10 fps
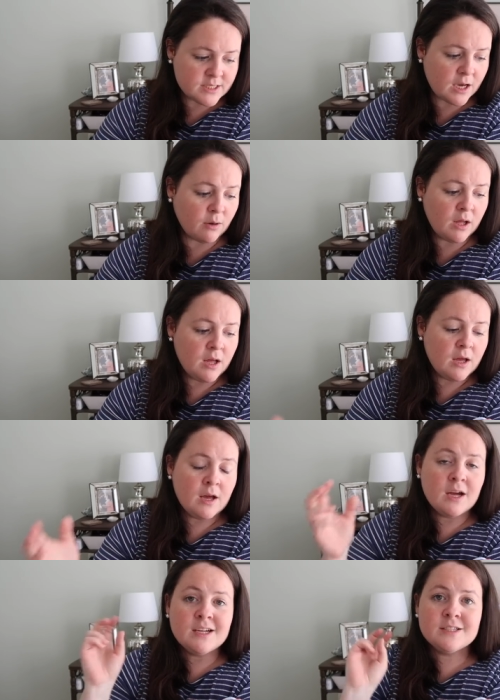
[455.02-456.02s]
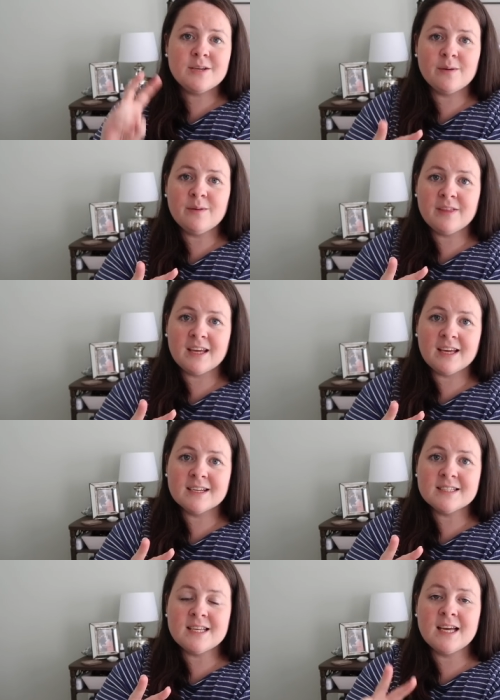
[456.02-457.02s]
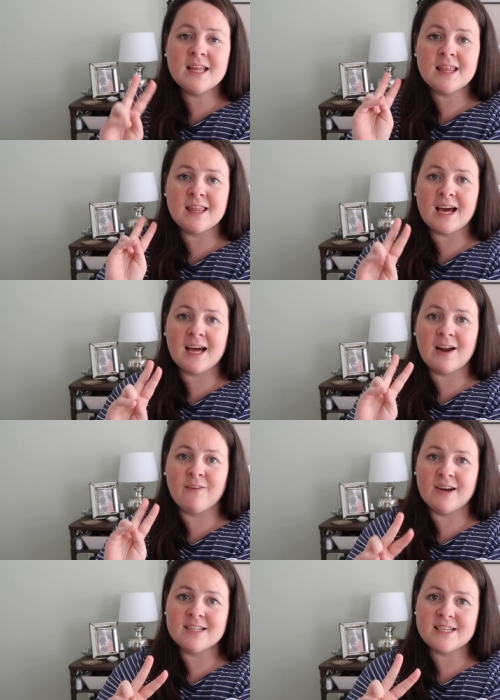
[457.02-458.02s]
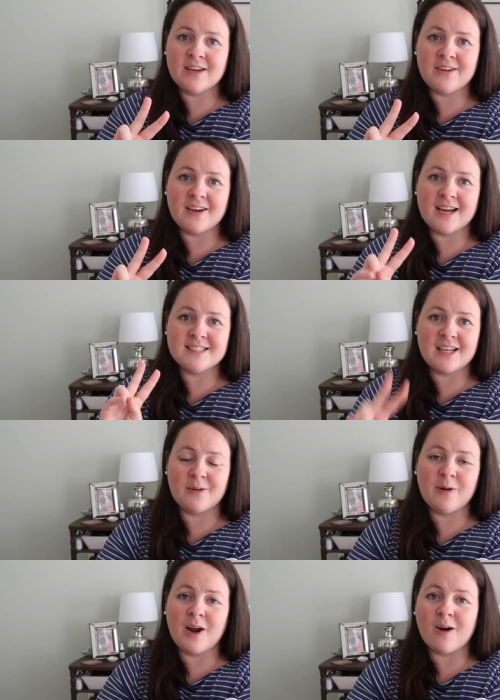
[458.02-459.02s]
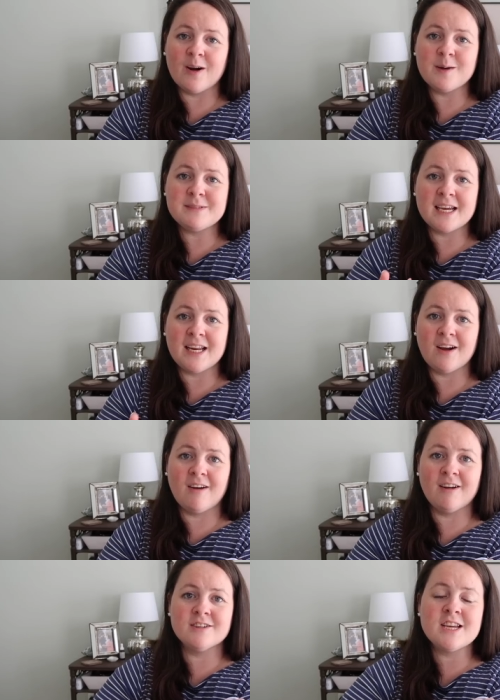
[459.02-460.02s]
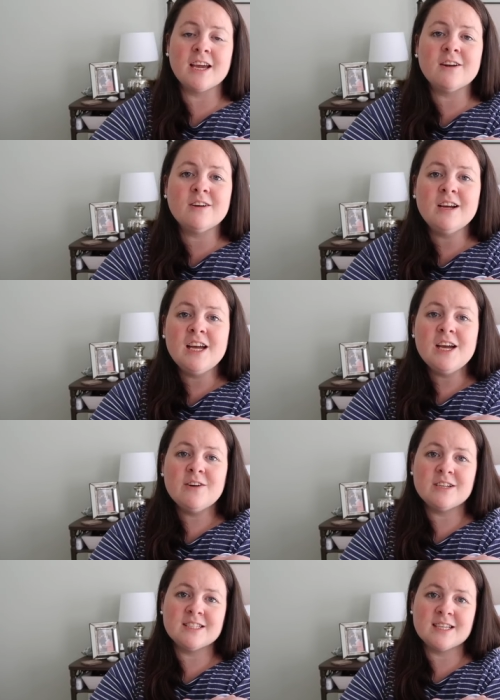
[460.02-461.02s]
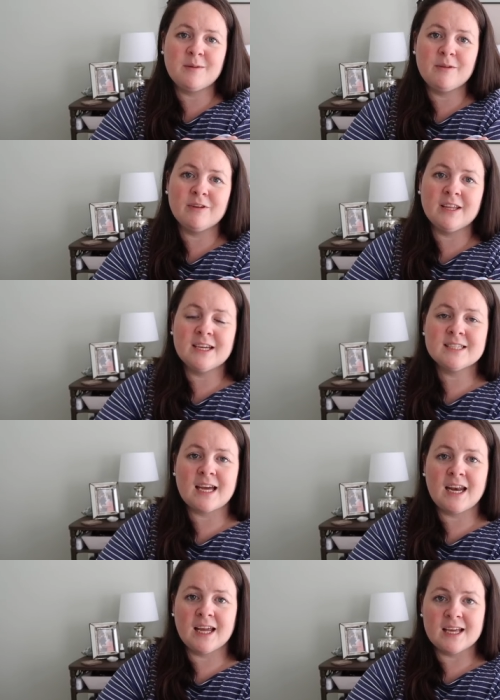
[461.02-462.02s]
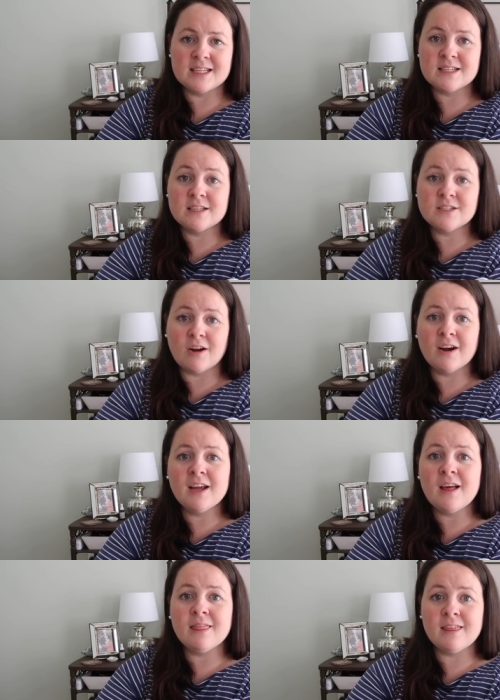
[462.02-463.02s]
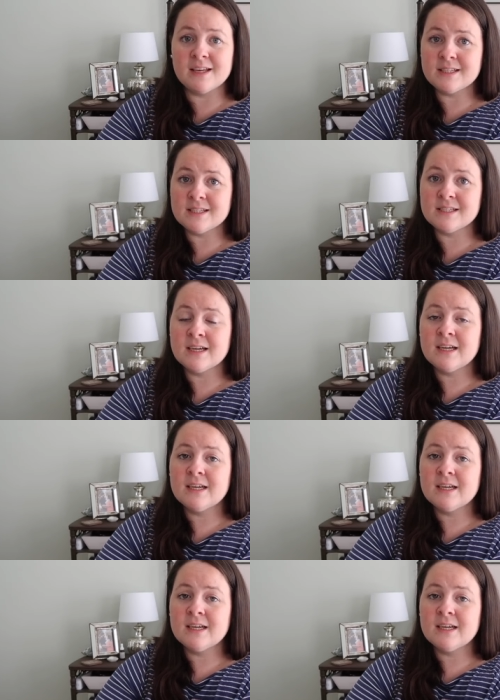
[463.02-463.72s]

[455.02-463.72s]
So, two things that I want to tell you guys that we are updating on our channel, which is going to be really exciting, is starting this